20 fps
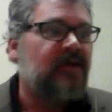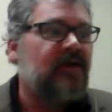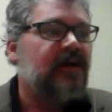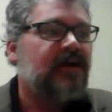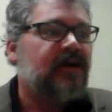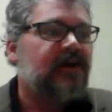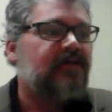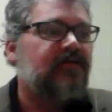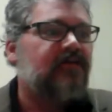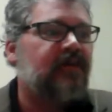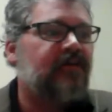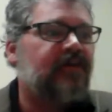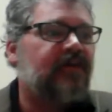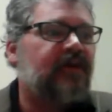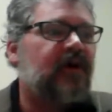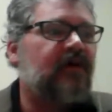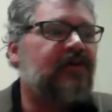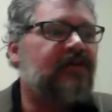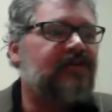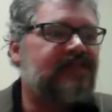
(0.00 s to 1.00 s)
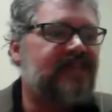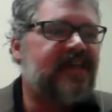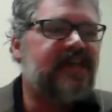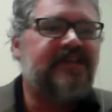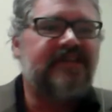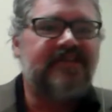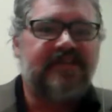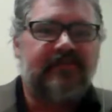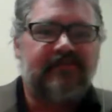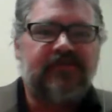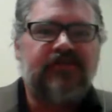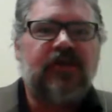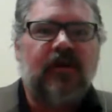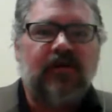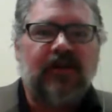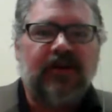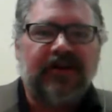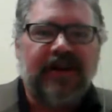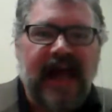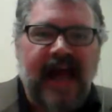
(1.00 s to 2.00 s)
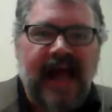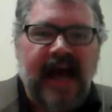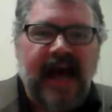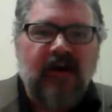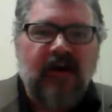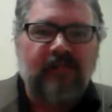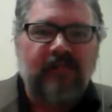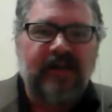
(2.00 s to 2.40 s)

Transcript: North Dakota's in some trouble now